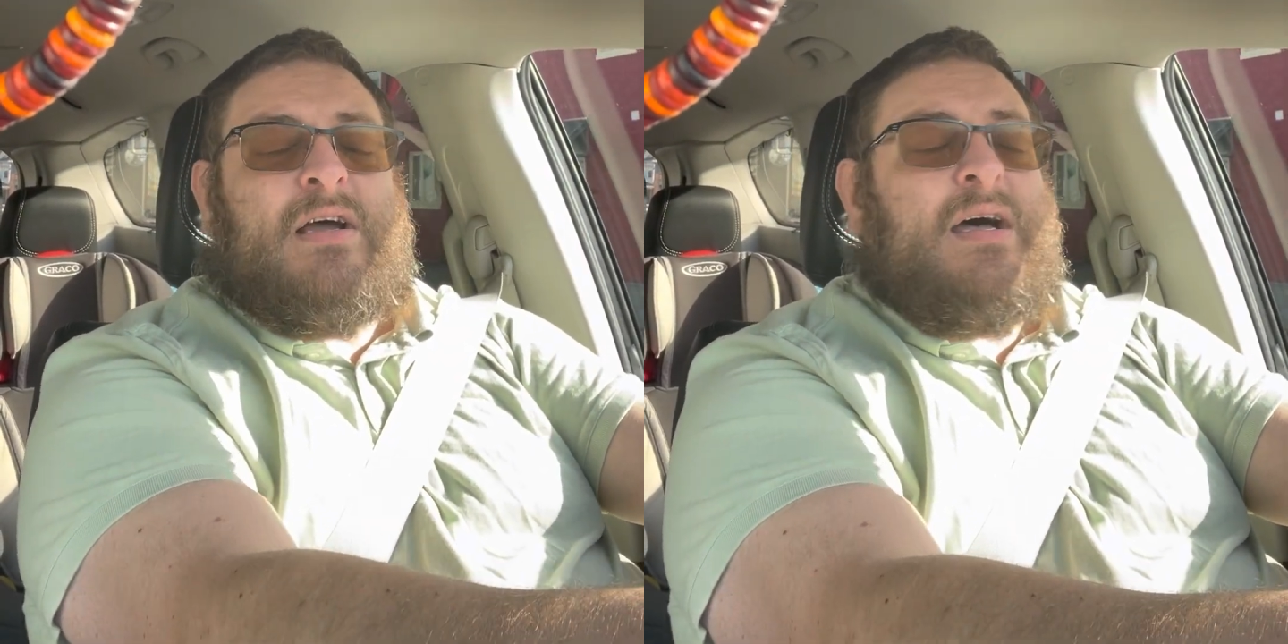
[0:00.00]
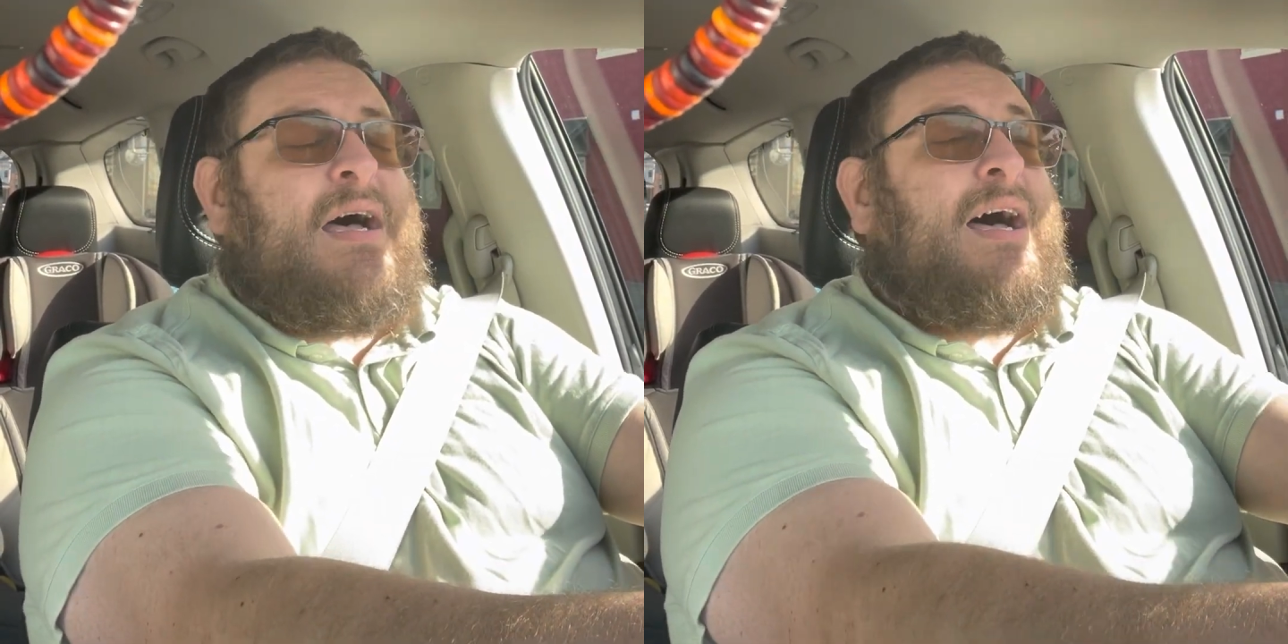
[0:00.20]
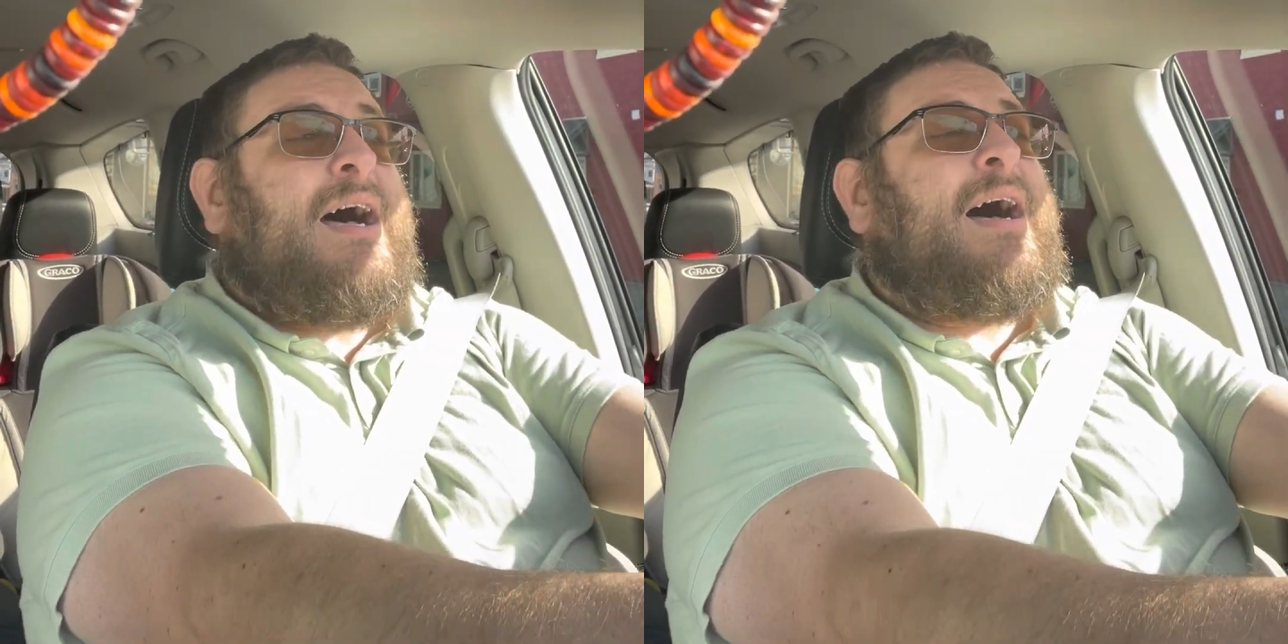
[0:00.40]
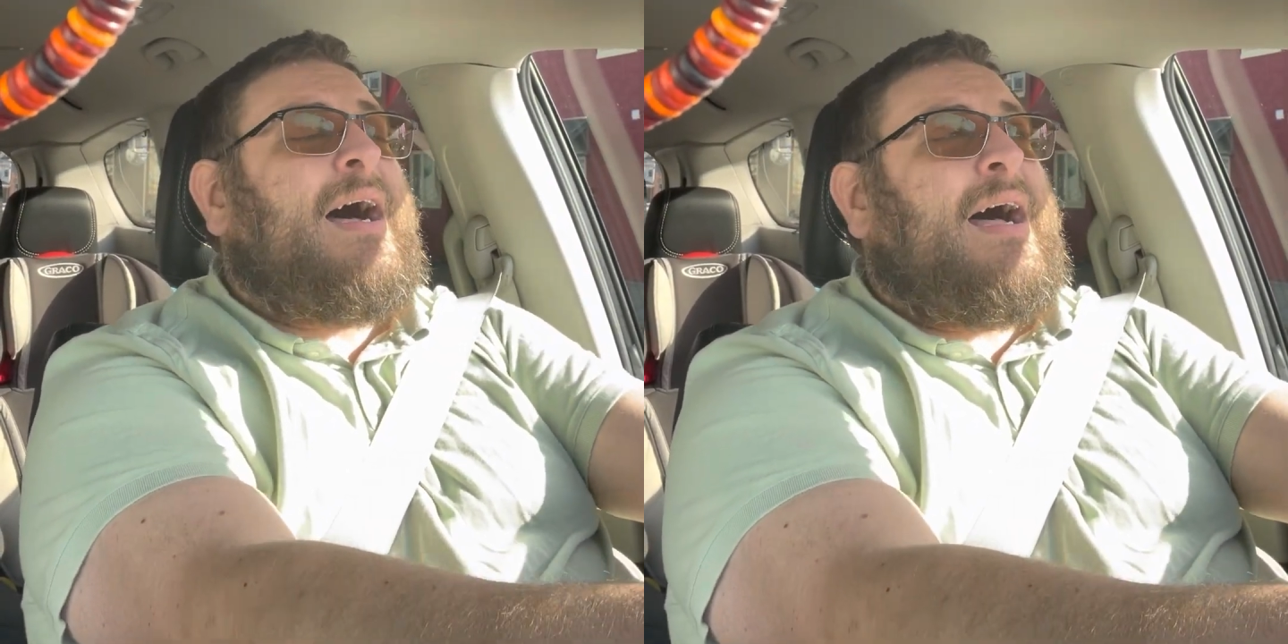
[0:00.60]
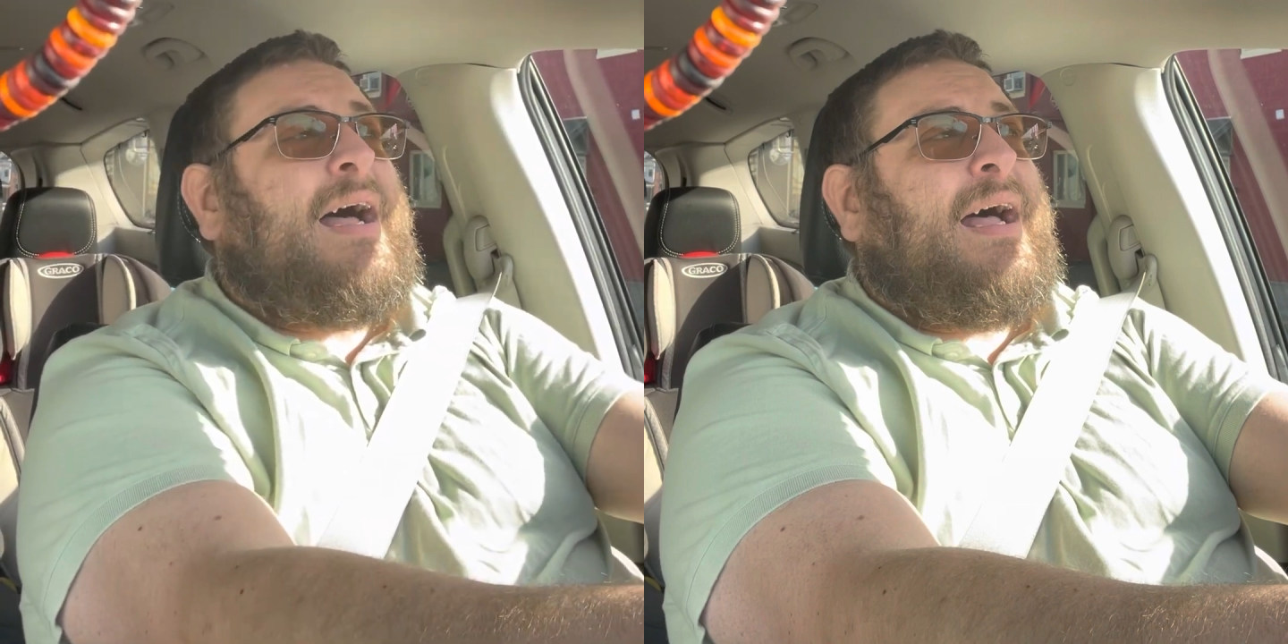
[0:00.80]

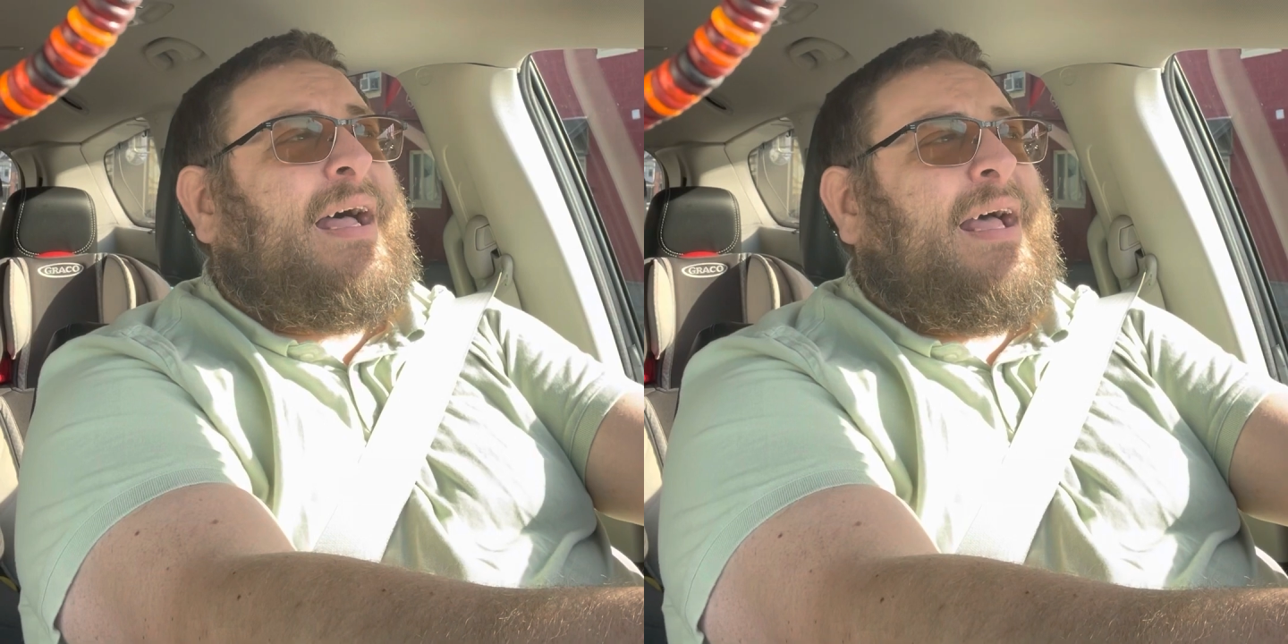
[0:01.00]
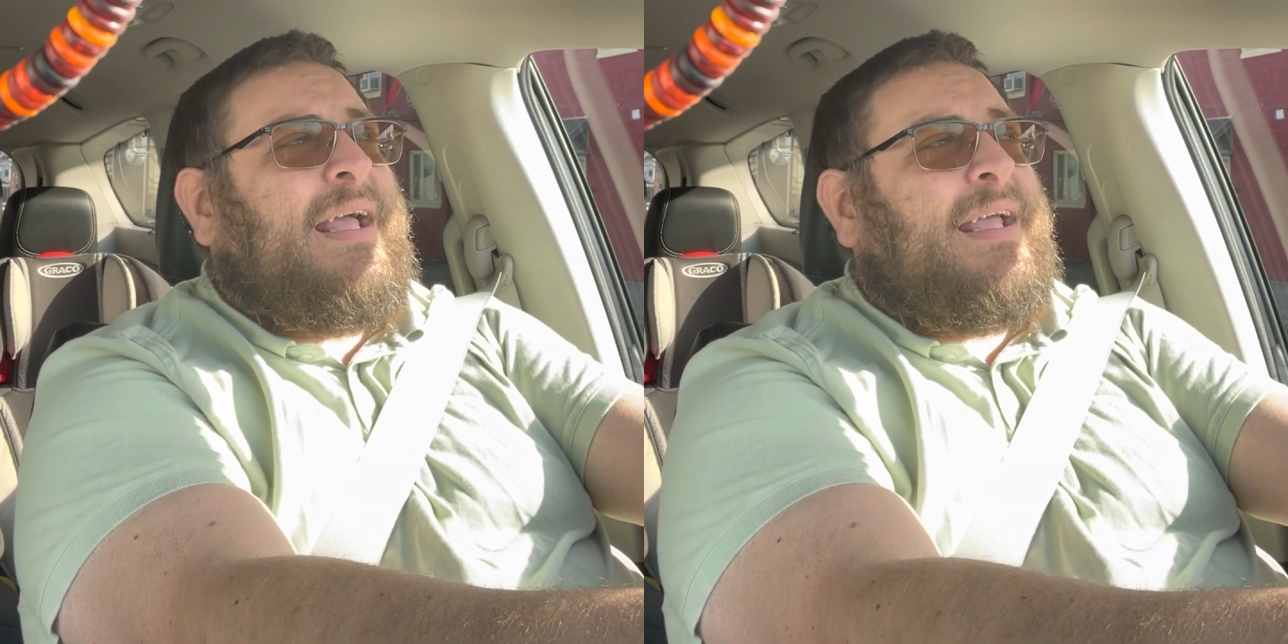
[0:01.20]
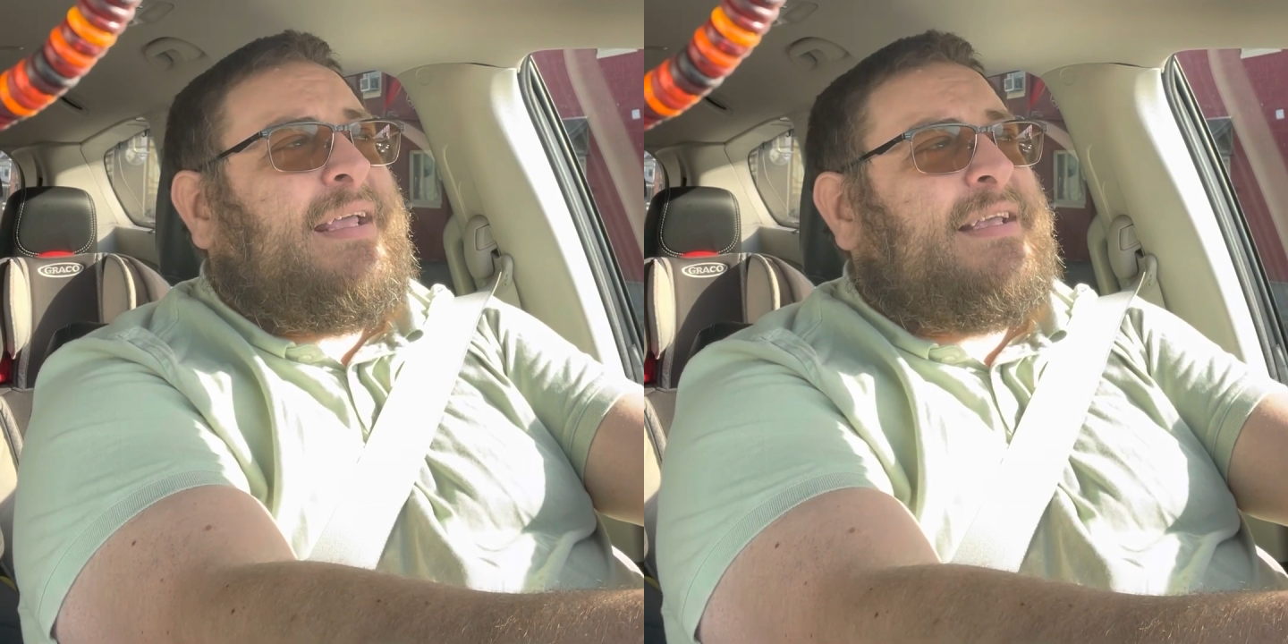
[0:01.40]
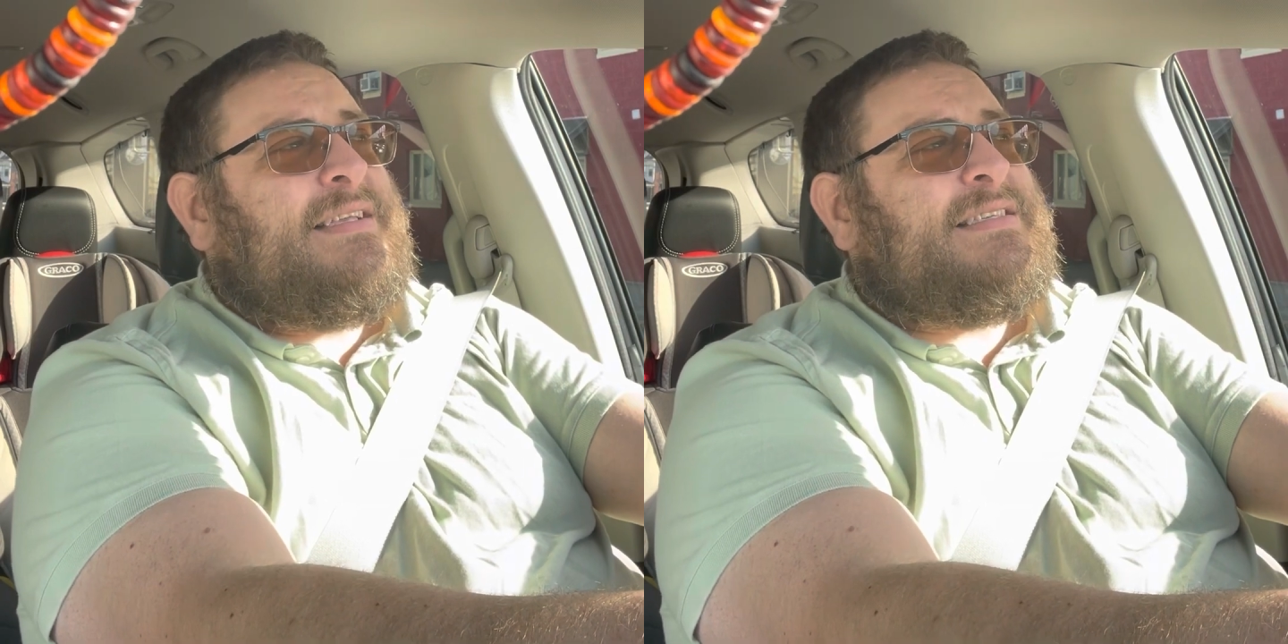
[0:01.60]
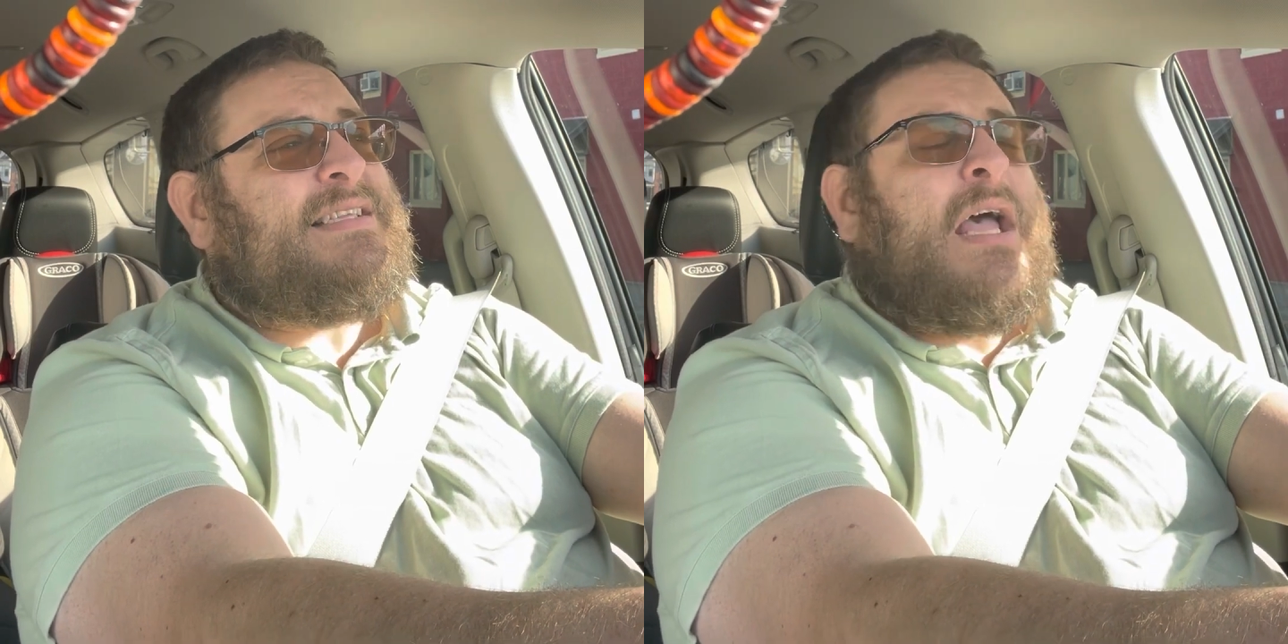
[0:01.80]

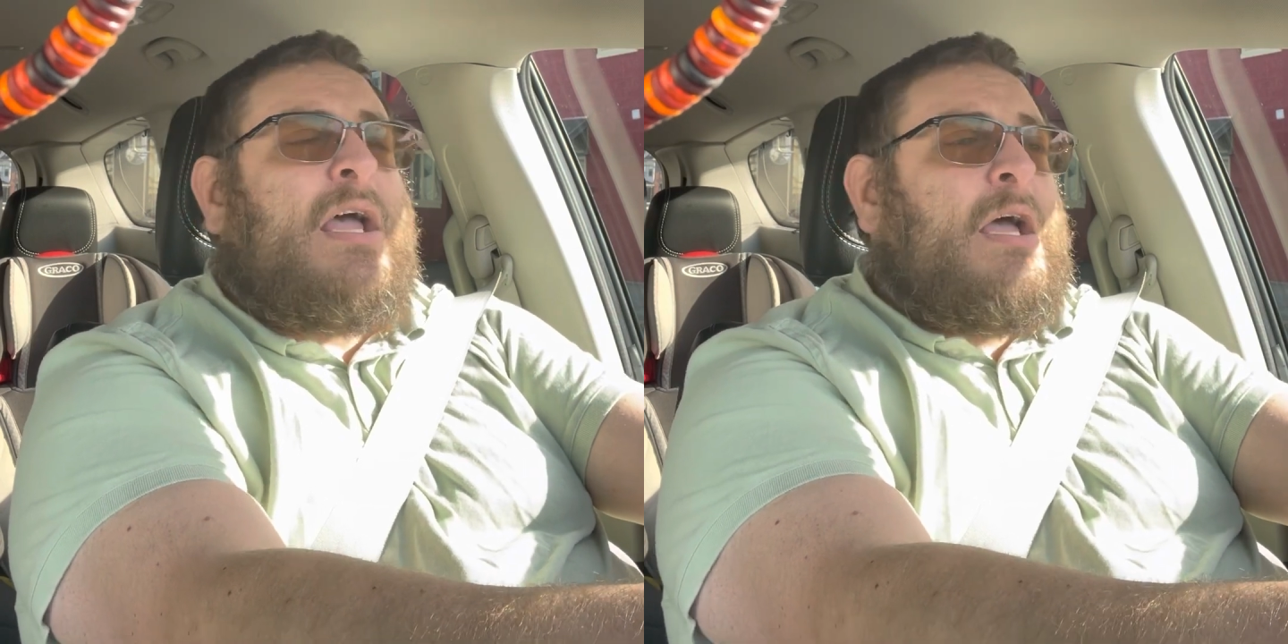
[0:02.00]
eyes.